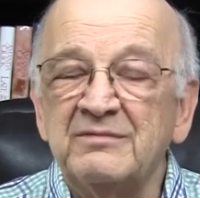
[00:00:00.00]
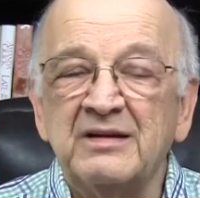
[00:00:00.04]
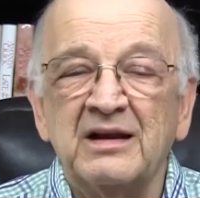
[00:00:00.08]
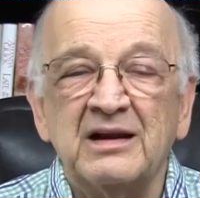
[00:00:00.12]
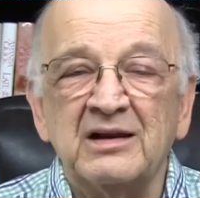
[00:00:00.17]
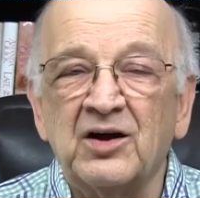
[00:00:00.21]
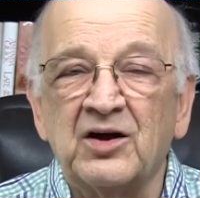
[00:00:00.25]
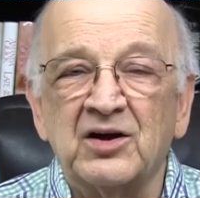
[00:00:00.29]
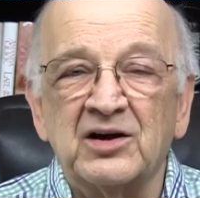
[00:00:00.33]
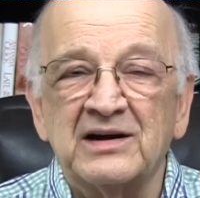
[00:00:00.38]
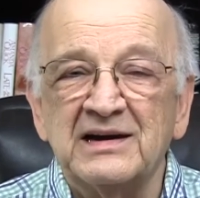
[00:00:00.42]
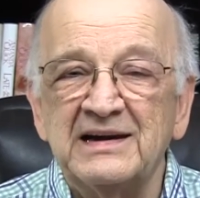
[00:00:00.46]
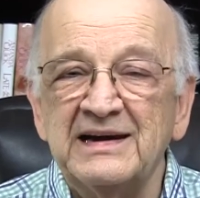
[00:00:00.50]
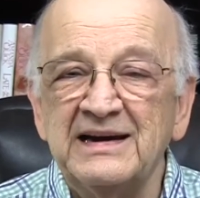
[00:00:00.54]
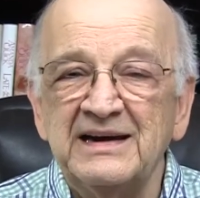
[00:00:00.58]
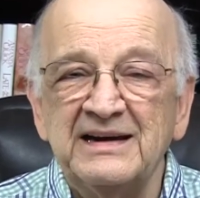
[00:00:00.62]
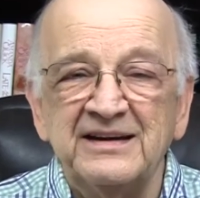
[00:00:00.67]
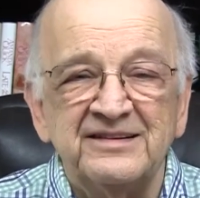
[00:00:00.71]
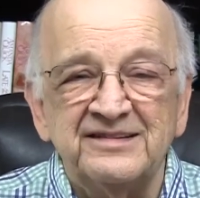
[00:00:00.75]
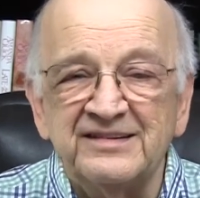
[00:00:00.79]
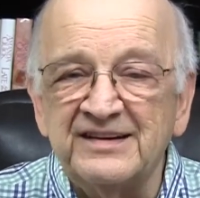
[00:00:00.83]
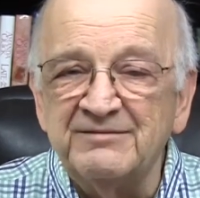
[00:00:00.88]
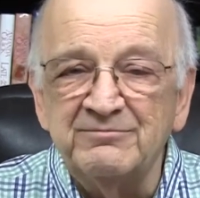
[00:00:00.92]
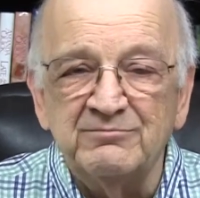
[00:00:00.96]
Laura
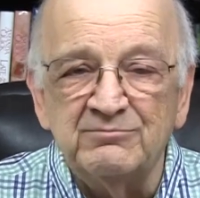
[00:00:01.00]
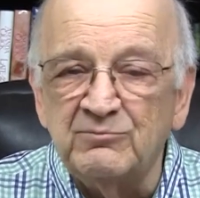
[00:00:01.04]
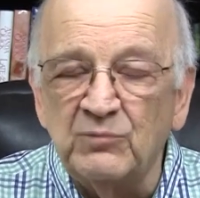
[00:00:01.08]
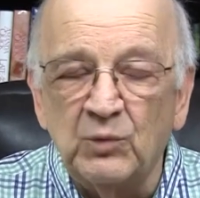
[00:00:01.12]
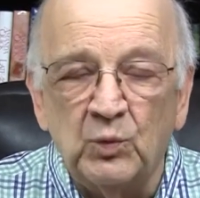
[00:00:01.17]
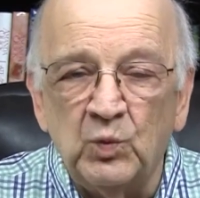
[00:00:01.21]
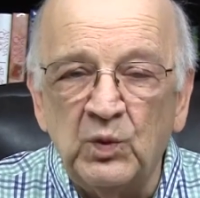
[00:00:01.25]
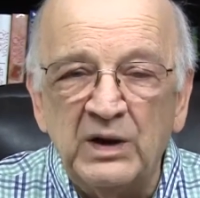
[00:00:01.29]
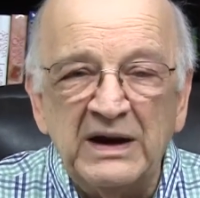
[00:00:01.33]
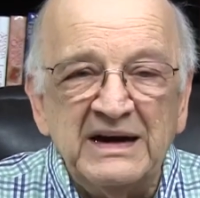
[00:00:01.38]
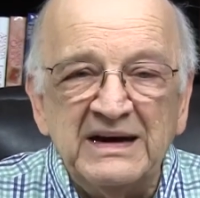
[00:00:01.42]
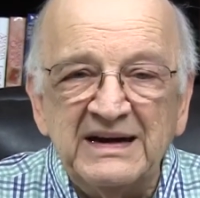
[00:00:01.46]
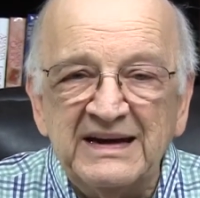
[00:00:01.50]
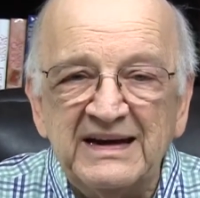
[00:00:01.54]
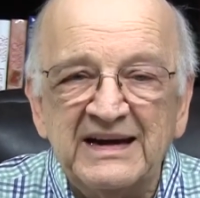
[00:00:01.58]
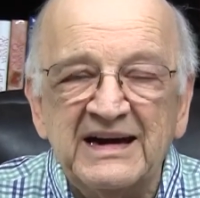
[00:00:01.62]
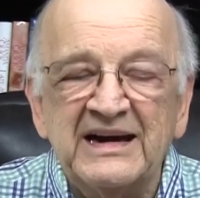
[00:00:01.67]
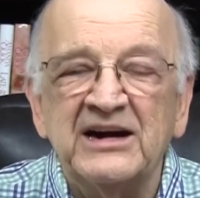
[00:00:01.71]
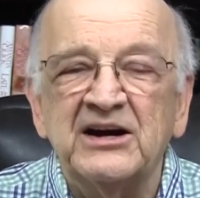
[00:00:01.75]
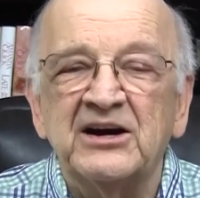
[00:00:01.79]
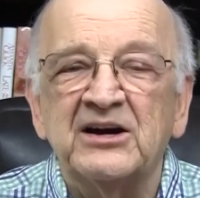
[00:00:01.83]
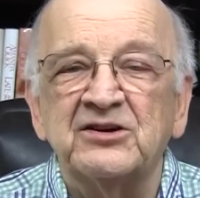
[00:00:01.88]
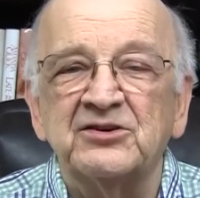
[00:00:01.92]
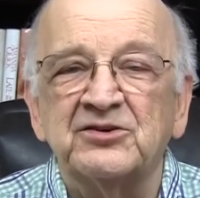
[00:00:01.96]
Linney's Wendy
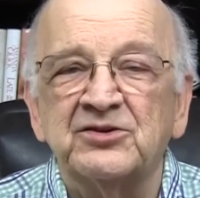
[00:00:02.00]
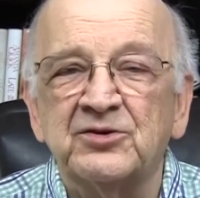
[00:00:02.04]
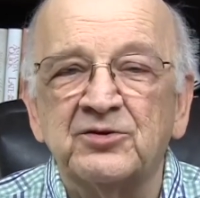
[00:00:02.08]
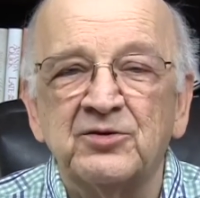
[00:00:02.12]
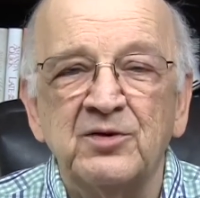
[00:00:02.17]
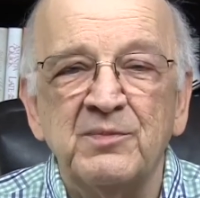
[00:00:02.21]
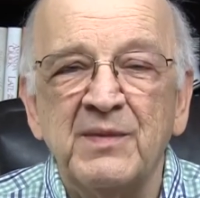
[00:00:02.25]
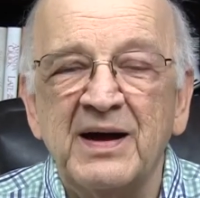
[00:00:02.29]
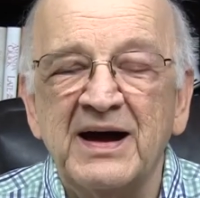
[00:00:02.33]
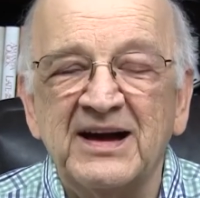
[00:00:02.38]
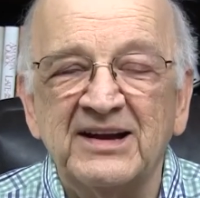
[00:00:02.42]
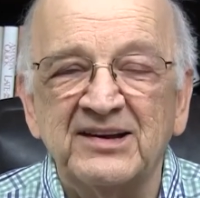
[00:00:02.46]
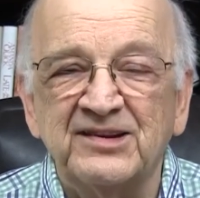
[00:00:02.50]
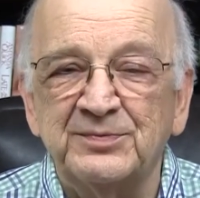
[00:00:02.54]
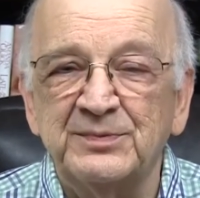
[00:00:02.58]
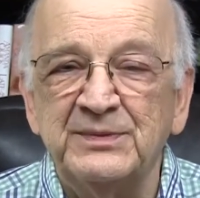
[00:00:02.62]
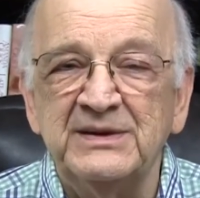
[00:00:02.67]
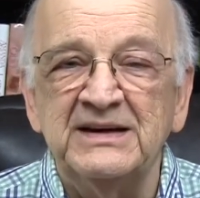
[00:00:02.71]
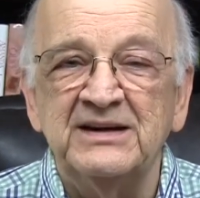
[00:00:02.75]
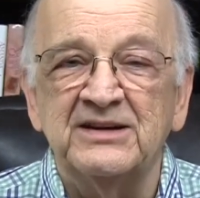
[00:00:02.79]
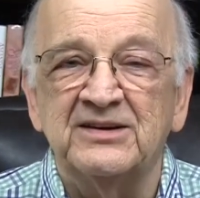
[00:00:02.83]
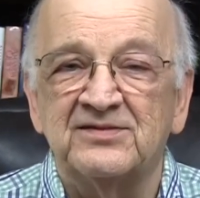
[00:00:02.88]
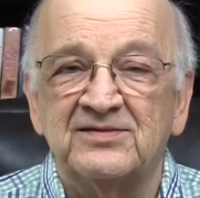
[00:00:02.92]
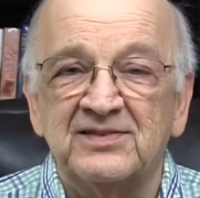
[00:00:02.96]
character reminds
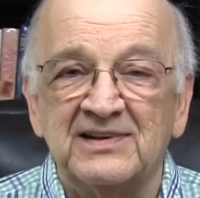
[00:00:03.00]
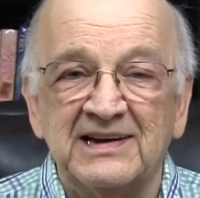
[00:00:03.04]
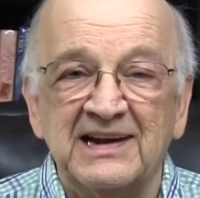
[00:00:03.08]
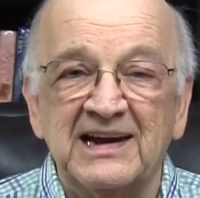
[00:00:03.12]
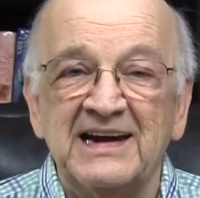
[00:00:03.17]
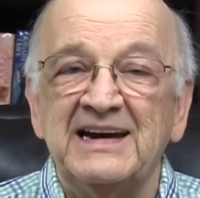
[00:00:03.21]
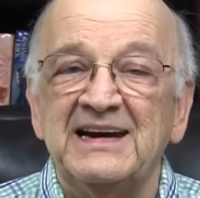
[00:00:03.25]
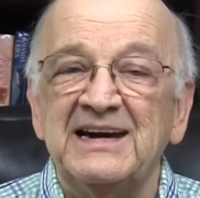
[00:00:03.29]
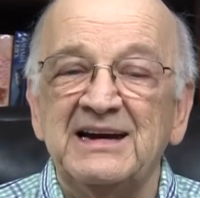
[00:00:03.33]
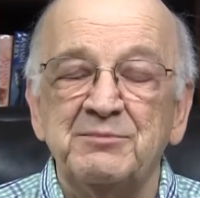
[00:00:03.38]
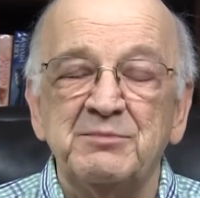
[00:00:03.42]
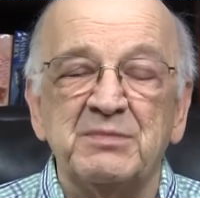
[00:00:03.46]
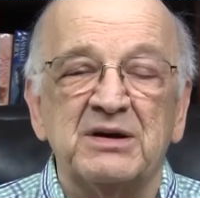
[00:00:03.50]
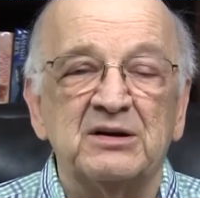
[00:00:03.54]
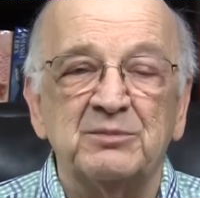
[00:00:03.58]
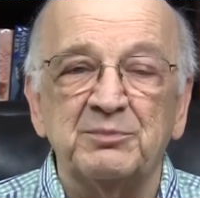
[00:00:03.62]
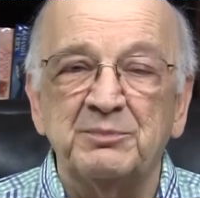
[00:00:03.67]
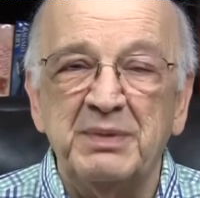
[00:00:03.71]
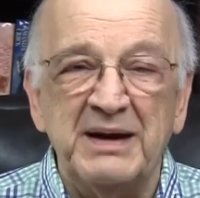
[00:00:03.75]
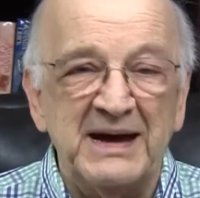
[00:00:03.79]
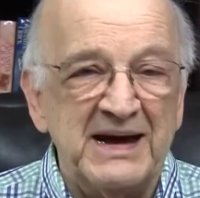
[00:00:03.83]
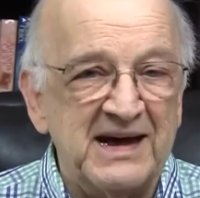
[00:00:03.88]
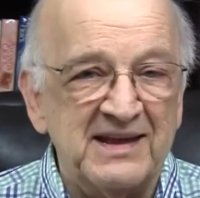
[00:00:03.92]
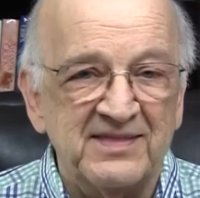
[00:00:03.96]
me of Lady
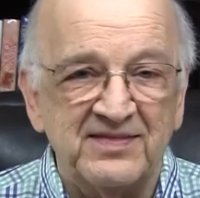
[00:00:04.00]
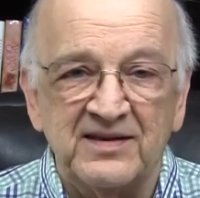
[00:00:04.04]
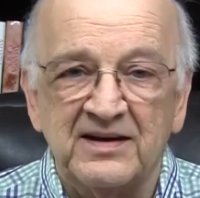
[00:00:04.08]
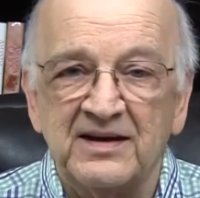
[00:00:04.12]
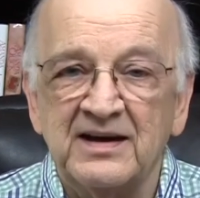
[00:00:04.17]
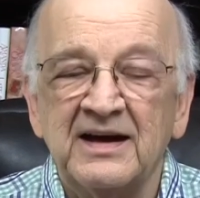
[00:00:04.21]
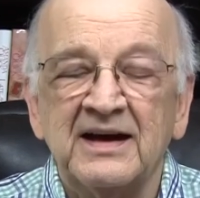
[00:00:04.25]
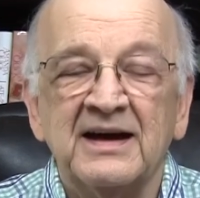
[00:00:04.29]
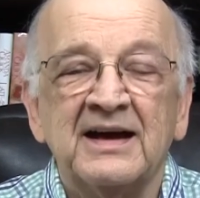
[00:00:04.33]
Macbeth.